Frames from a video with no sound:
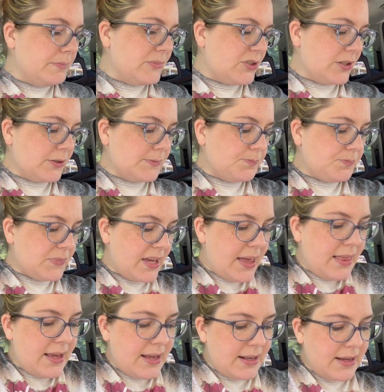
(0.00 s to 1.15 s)
So, and
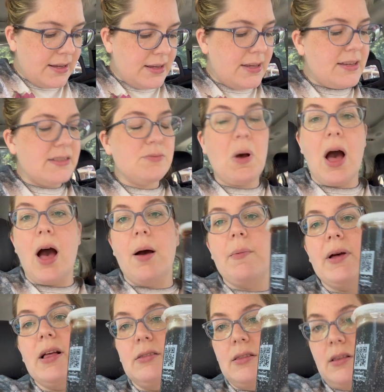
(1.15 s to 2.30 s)
then his mom
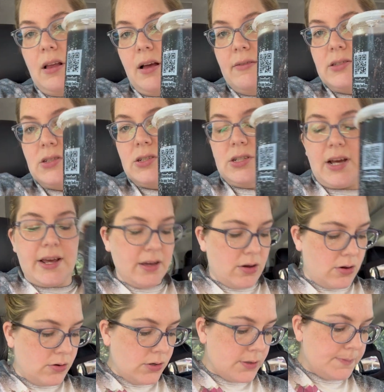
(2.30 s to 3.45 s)
loves her Diet
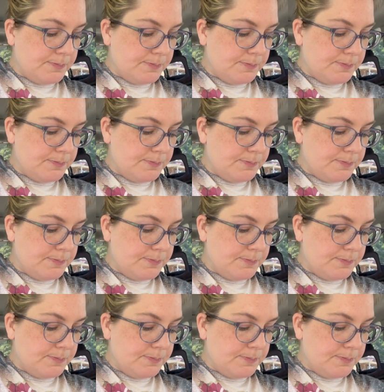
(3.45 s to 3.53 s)
Coke.